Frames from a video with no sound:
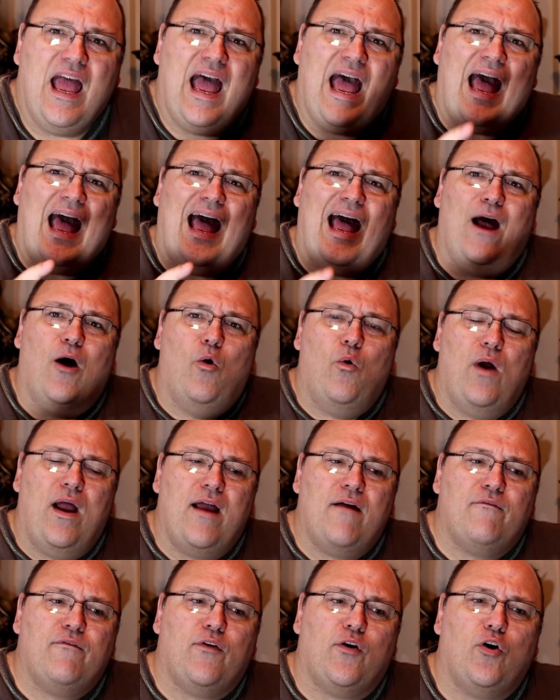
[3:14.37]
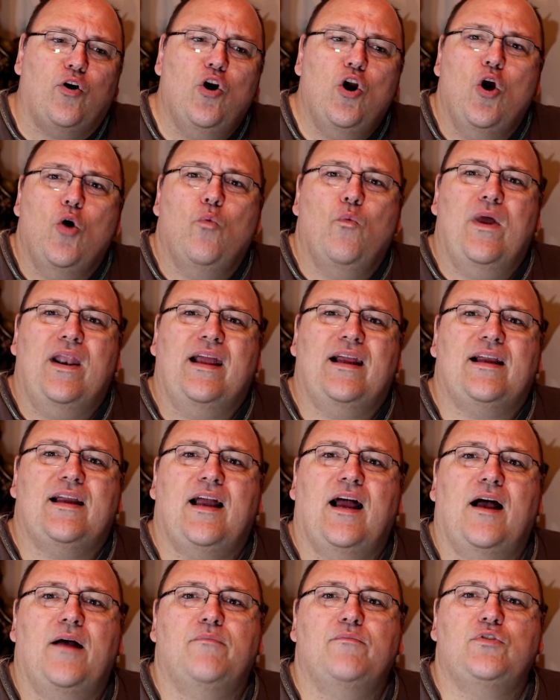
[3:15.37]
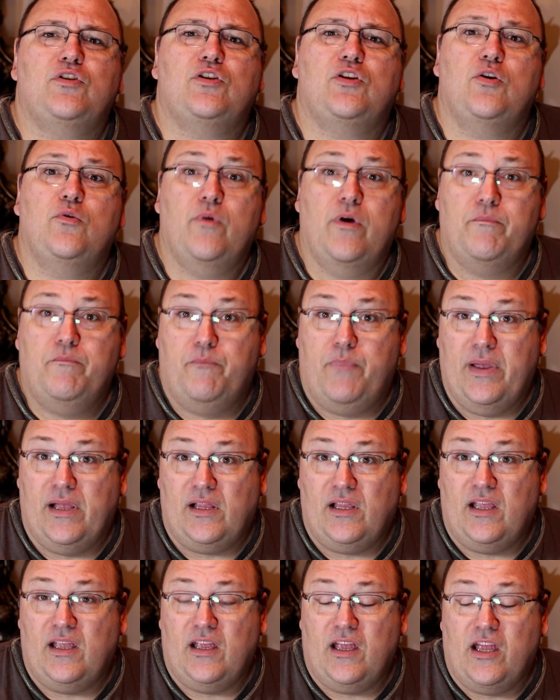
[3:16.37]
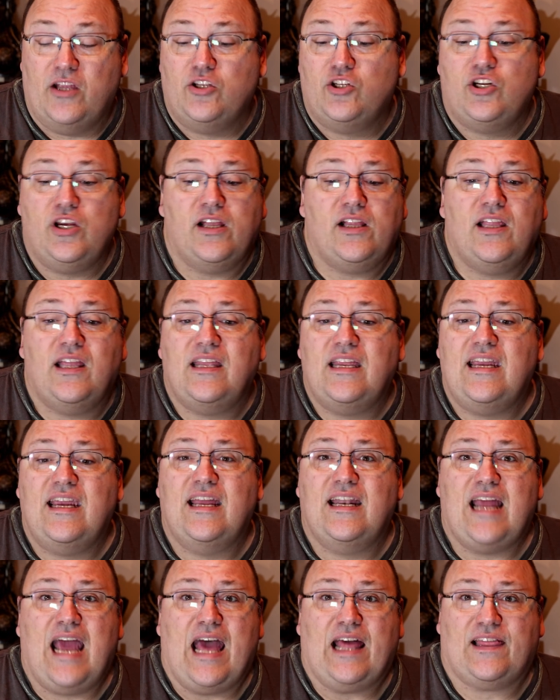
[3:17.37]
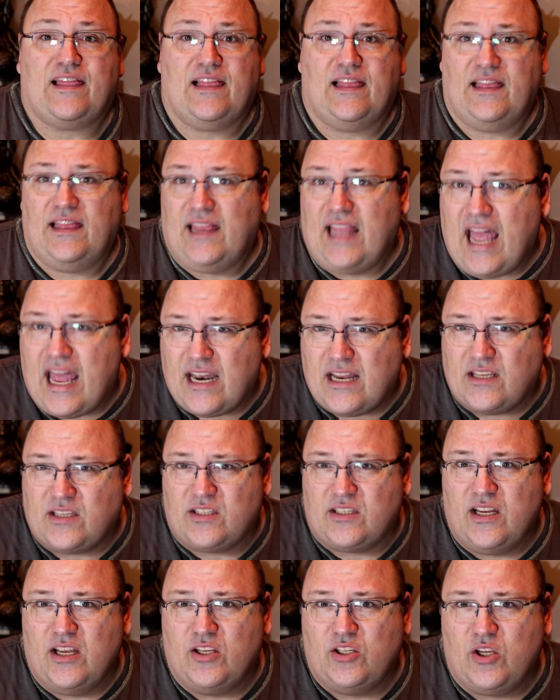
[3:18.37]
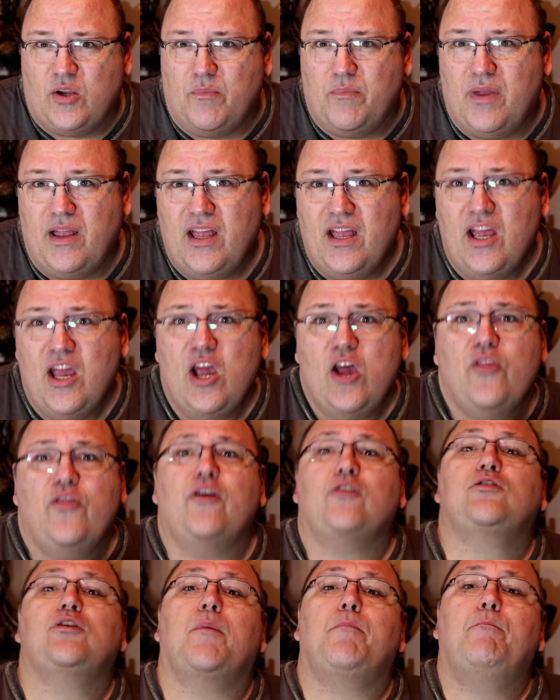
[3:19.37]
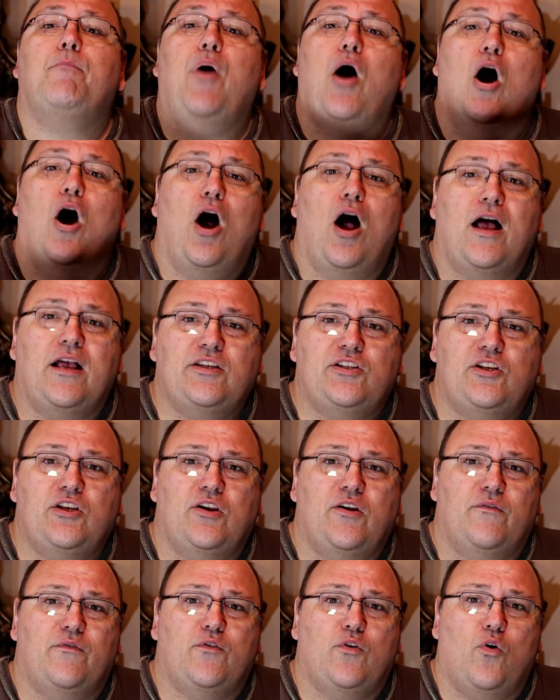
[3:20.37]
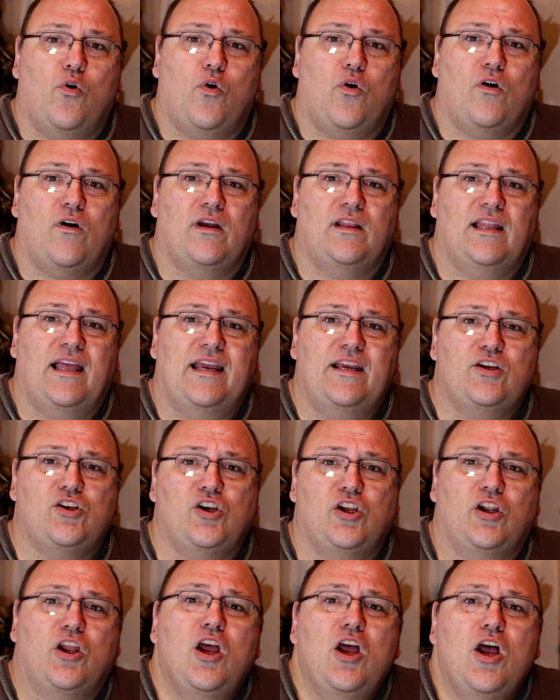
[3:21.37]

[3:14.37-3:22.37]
However, when it comes to agility and athleticism, there's a positive correlation,